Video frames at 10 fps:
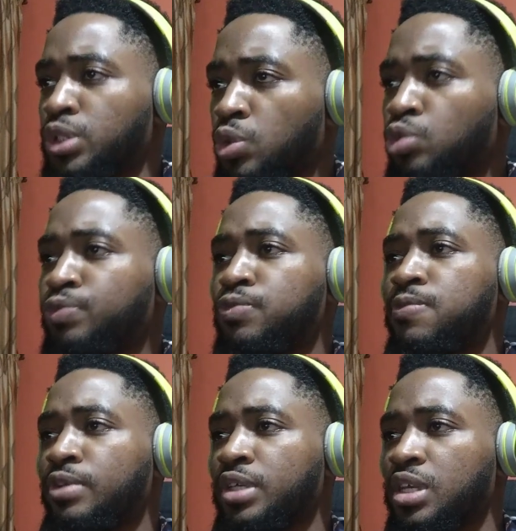Don't
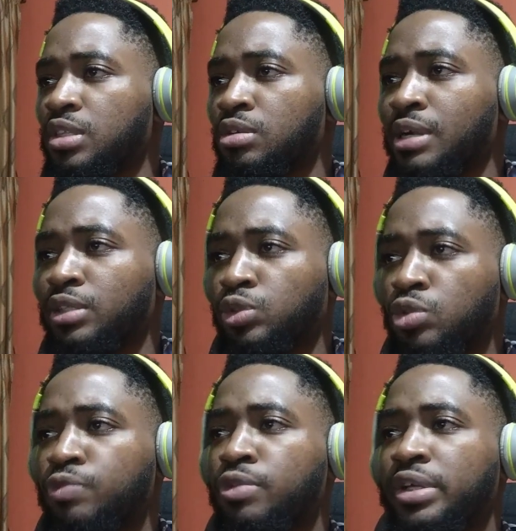forget, right?
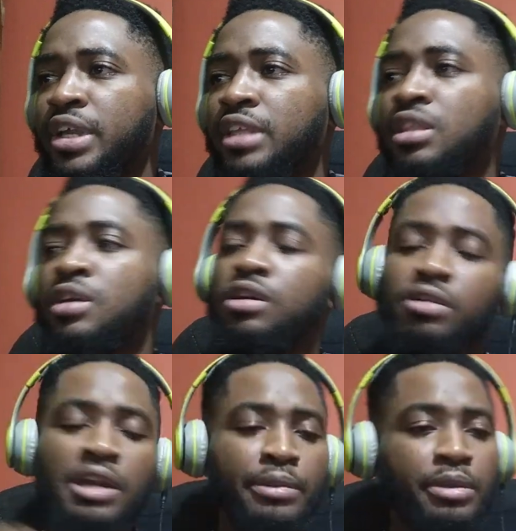Don't forget,
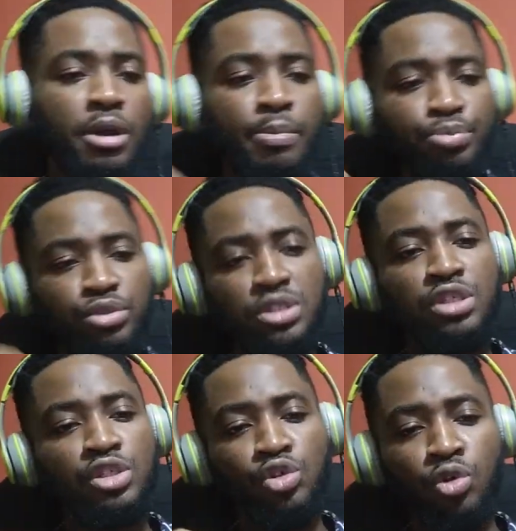right? Put it
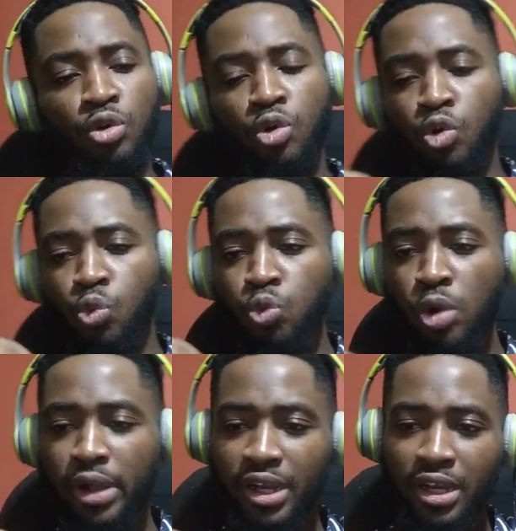in your
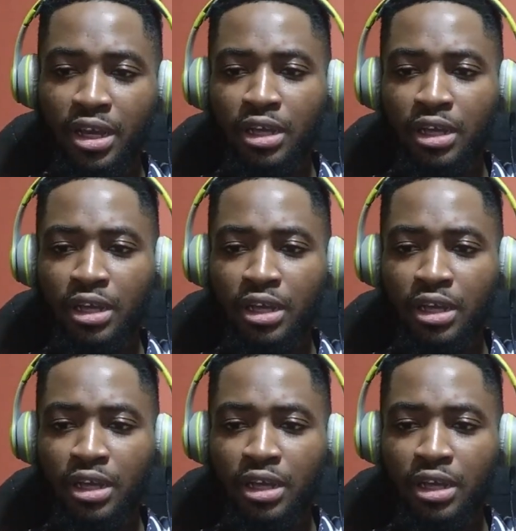work.